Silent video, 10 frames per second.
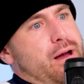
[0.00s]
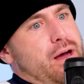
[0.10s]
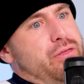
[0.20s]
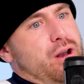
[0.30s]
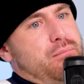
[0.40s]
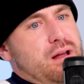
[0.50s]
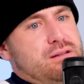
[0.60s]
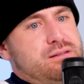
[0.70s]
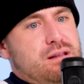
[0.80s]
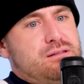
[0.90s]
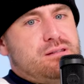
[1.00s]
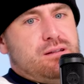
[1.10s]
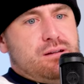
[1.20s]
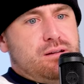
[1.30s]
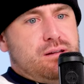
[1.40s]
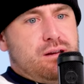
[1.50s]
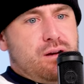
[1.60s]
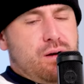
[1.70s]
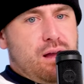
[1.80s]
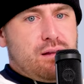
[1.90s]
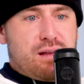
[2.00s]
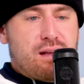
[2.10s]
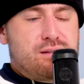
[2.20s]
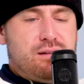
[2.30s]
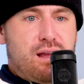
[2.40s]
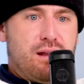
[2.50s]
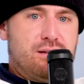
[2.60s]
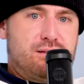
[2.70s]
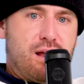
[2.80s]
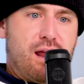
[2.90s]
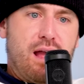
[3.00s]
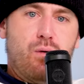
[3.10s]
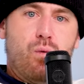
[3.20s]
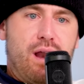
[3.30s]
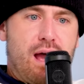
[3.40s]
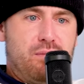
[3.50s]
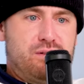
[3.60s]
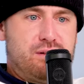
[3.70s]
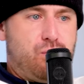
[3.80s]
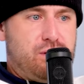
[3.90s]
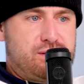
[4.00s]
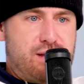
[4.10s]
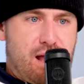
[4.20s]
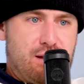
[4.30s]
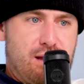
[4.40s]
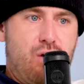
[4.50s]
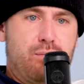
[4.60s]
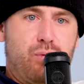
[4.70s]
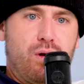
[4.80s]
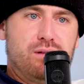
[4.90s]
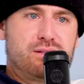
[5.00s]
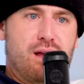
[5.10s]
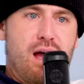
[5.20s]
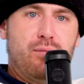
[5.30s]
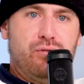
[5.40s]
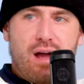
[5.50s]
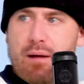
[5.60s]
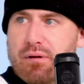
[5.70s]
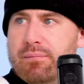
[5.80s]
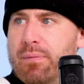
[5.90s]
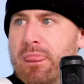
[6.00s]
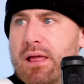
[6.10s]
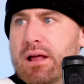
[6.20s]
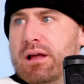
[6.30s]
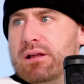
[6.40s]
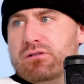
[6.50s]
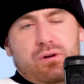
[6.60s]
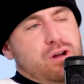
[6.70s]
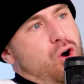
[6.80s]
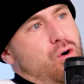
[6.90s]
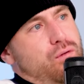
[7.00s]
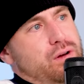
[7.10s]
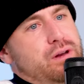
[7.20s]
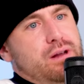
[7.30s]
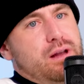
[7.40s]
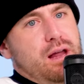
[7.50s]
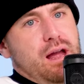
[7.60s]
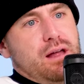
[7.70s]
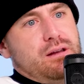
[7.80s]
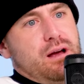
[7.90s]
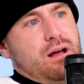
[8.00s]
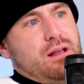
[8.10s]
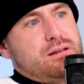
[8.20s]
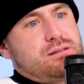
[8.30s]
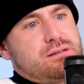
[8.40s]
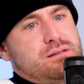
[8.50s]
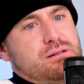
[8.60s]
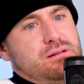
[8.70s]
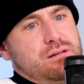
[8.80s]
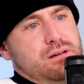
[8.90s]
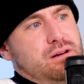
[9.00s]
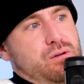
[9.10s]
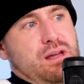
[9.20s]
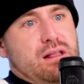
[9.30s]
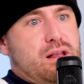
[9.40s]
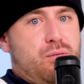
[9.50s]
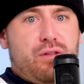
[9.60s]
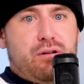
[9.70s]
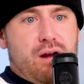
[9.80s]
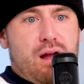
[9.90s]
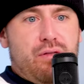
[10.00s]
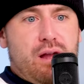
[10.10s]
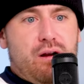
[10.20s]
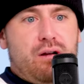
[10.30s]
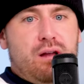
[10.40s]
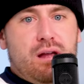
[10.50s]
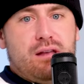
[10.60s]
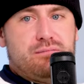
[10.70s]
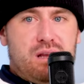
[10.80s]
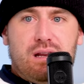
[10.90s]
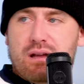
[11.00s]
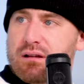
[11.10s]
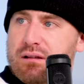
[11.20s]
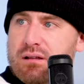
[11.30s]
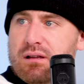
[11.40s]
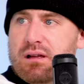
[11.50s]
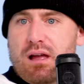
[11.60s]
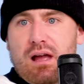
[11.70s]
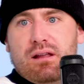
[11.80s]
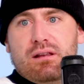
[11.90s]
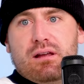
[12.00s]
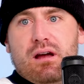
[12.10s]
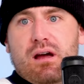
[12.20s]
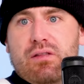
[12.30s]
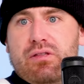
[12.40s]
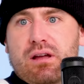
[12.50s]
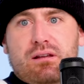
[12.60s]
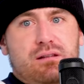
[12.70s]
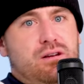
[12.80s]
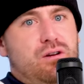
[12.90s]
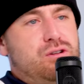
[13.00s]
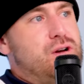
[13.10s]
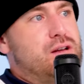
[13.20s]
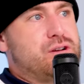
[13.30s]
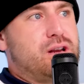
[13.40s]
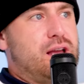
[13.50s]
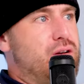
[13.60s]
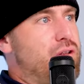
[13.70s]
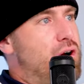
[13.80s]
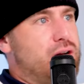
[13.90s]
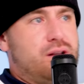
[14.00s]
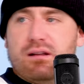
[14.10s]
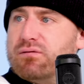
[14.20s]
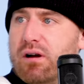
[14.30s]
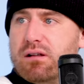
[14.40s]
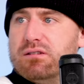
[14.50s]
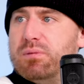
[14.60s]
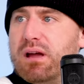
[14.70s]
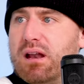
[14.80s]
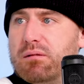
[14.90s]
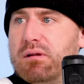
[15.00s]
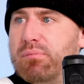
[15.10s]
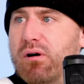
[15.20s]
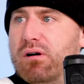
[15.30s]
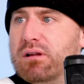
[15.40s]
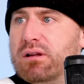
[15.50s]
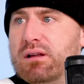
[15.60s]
I, I, thought it made sense to, you know, I, I, texted Dana and said, Hey, what happens if we send Nelk boys to Abu Dhabi during COVID and uh, let's, you know, get them on the ground there as media. And uh, I think, you know, you guys are going to get along like fucking spaghetti and meatball